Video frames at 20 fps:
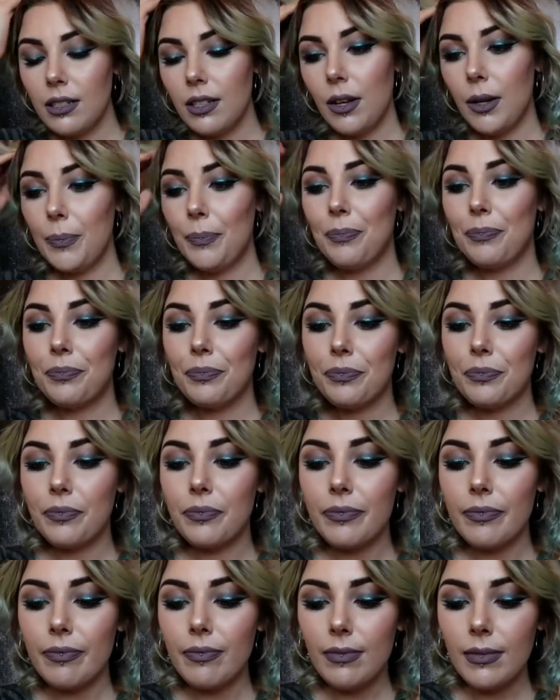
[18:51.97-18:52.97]
So
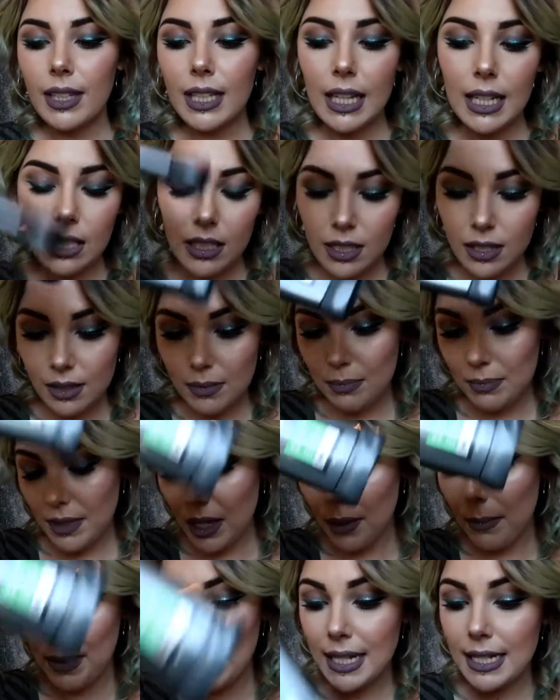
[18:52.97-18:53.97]
it's just
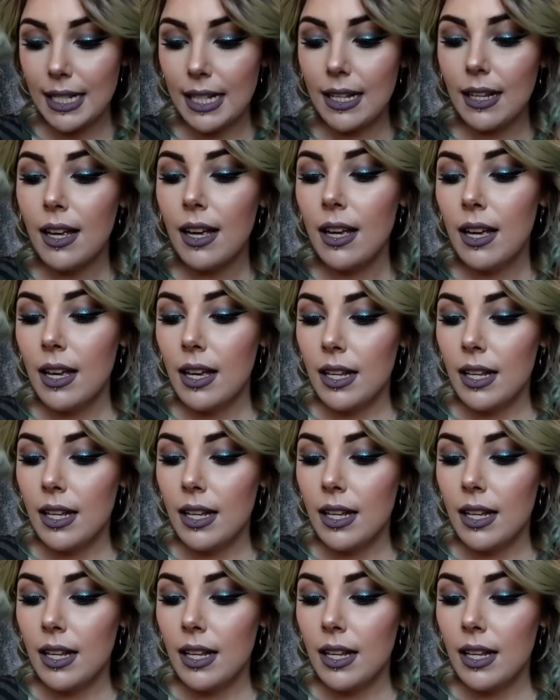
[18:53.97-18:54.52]
amazing